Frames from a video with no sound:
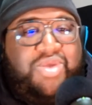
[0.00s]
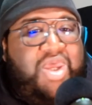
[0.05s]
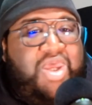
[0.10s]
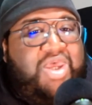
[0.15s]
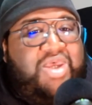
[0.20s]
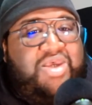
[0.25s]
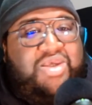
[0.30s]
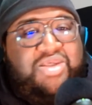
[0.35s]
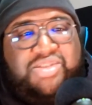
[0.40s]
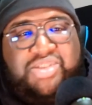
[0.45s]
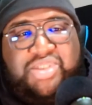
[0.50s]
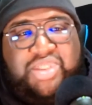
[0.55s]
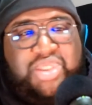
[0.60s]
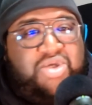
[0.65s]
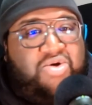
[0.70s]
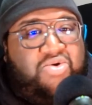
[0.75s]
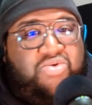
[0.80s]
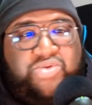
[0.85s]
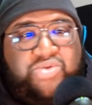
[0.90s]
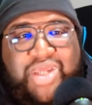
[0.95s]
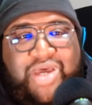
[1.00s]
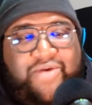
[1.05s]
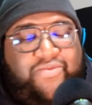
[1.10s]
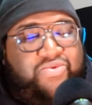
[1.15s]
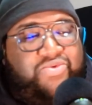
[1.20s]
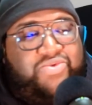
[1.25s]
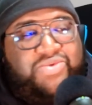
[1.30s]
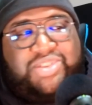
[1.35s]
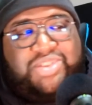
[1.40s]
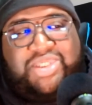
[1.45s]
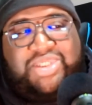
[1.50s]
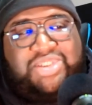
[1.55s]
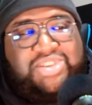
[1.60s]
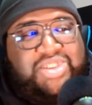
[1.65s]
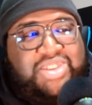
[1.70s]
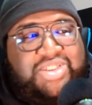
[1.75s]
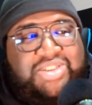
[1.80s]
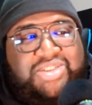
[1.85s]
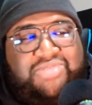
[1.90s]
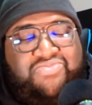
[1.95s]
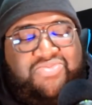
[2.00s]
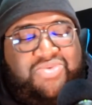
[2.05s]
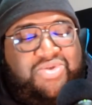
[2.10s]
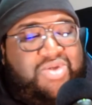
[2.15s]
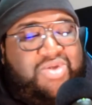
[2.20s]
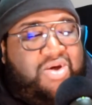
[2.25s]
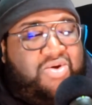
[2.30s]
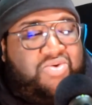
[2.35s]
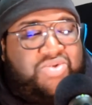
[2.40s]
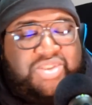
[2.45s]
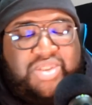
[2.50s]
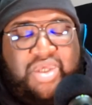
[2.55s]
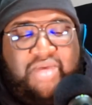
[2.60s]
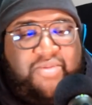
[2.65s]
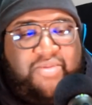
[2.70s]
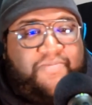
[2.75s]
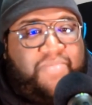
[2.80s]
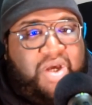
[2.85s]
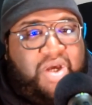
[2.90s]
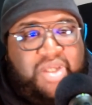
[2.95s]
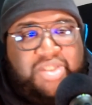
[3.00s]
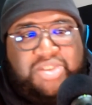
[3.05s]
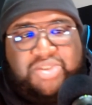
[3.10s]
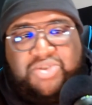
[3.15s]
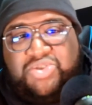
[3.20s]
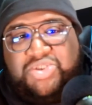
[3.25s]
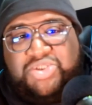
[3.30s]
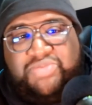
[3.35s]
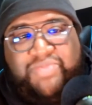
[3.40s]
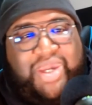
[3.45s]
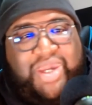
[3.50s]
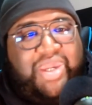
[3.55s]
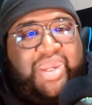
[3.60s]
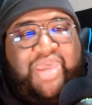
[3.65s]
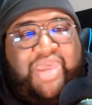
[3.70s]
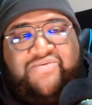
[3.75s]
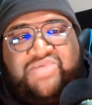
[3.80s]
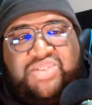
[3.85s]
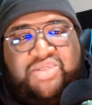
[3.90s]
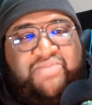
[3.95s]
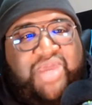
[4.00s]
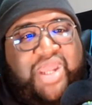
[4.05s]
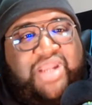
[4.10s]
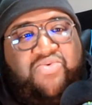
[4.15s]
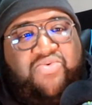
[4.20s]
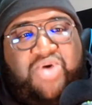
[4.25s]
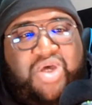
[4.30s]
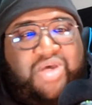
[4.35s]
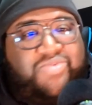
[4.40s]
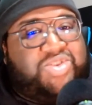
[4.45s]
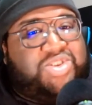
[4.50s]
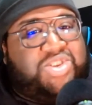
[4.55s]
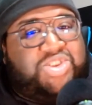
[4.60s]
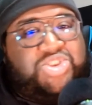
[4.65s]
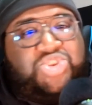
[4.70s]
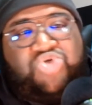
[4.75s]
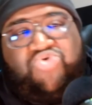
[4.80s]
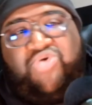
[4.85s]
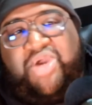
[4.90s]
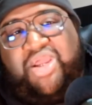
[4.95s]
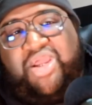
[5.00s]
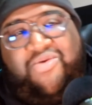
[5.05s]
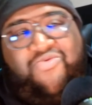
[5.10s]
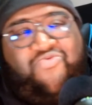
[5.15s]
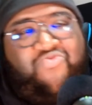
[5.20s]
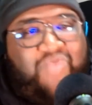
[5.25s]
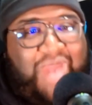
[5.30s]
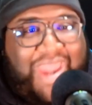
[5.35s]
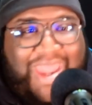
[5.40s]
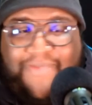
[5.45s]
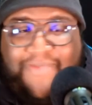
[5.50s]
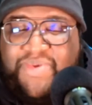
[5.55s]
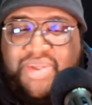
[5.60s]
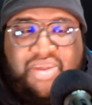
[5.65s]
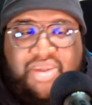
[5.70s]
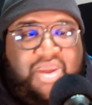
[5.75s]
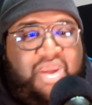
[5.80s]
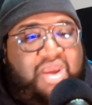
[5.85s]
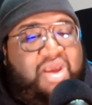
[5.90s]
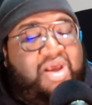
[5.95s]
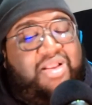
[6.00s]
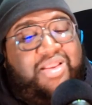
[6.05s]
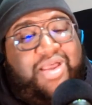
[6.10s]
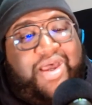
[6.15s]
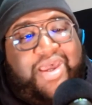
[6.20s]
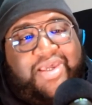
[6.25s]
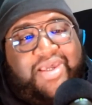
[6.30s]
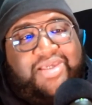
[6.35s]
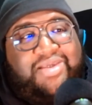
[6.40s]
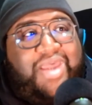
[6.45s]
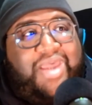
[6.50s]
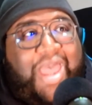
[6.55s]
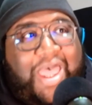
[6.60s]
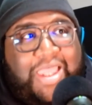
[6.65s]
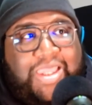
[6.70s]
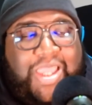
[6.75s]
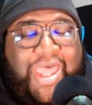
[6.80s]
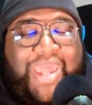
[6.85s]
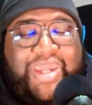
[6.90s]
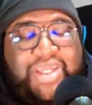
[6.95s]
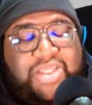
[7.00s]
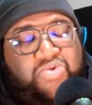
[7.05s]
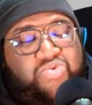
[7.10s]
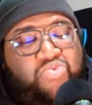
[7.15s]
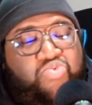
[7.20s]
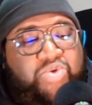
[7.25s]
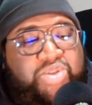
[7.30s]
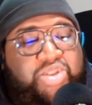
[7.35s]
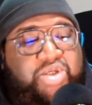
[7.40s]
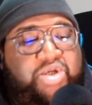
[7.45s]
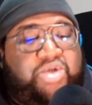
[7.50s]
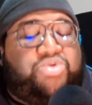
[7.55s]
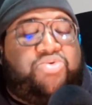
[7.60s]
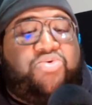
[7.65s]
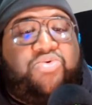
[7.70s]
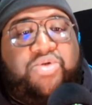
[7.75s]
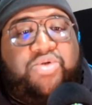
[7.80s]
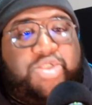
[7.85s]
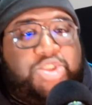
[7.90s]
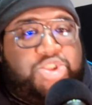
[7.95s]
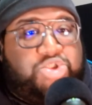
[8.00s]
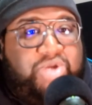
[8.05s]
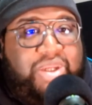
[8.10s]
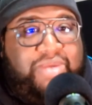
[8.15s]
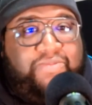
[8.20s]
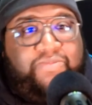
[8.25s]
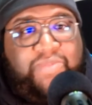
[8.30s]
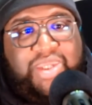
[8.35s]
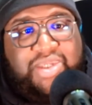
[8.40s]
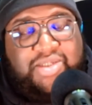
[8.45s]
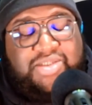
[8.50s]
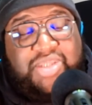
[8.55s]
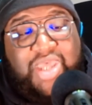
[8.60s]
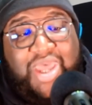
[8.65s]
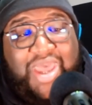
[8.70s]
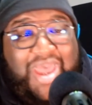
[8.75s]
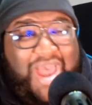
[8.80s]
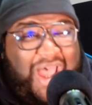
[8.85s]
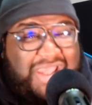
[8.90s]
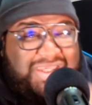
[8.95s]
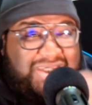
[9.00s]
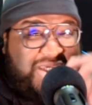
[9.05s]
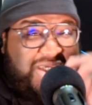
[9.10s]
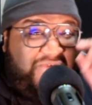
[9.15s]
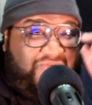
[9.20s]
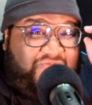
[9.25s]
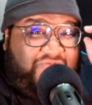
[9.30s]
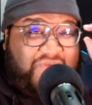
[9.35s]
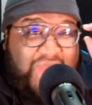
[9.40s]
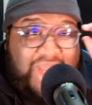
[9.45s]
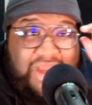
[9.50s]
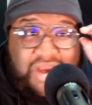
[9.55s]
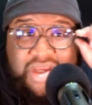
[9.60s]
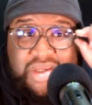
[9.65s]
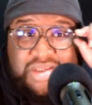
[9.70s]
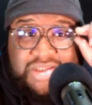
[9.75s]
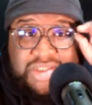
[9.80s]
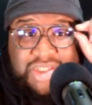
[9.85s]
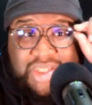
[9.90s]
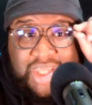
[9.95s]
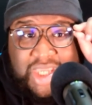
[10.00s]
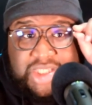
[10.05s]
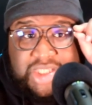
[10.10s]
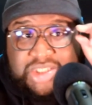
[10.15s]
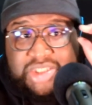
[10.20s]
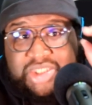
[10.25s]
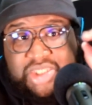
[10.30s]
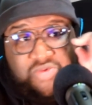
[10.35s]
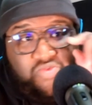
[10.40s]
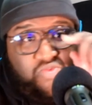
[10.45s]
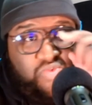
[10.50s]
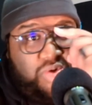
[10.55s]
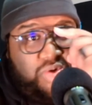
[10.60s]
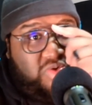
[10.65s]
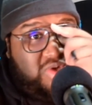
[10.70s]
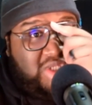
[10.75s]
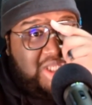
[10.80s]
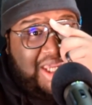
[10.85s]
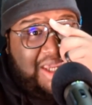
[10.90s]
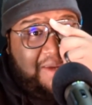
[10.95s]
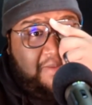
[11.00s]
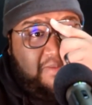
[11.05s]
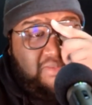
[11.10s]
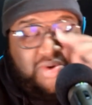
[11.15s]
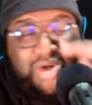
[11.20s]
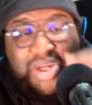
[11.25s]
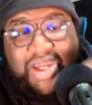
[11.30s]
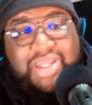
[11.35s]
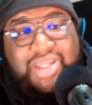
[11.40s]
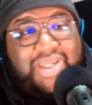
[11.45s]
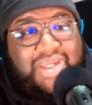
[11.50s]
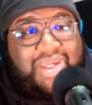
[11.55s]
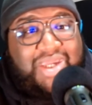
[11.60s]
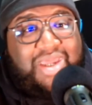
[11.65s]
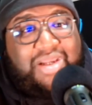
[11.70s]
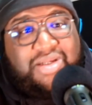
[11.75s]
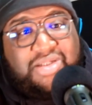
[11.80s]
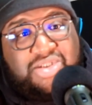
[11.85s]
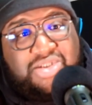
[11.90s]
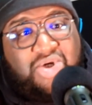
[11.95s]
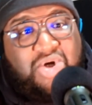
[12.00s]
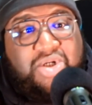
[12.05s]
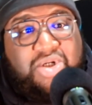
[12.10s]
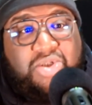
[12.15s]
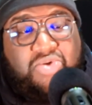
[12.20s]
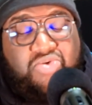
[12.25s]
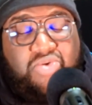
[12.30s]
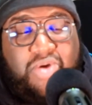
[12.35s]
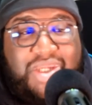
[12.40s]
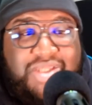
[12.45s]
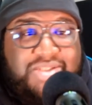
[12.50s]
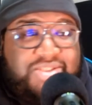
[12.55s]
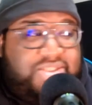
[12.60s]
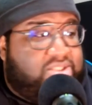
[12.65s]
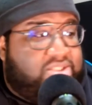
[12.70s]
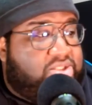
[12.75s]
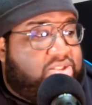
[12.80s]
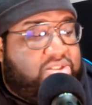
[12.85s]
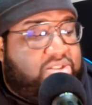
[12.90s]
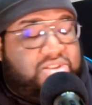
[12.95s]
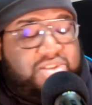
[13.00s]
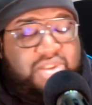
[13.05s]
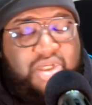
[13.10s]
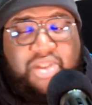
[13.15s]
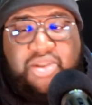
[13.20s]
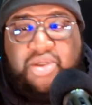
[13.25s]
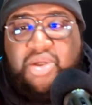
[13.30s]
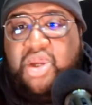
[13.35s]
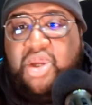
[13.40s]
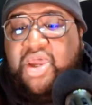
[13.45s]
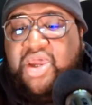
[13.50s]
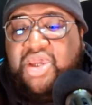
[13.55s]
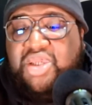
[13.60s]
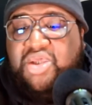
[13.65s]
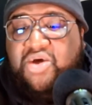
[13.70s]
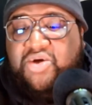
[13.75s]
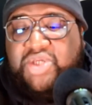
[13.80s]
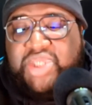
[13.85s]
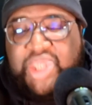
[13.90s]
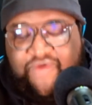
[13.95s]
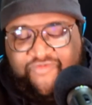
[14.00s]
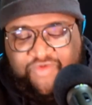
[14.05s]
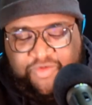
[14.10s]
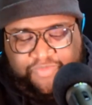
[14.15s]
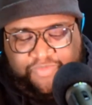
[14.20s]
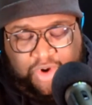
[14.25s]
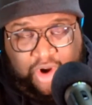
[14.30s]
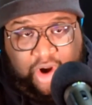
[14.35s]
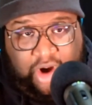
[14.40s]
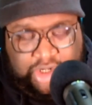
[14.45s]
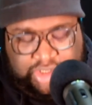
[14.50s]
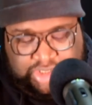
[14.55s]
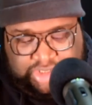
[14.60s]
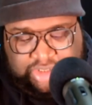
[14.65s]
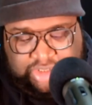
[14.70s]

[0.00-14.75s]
skill levels, and just, some are punchers. You might have somebody who comes just straight rapping. Like, I like what they're doing, straight mix. I see Fonz and I see Real Name Brandon kind of talking crazy to each other. Yo, Kevin Parks,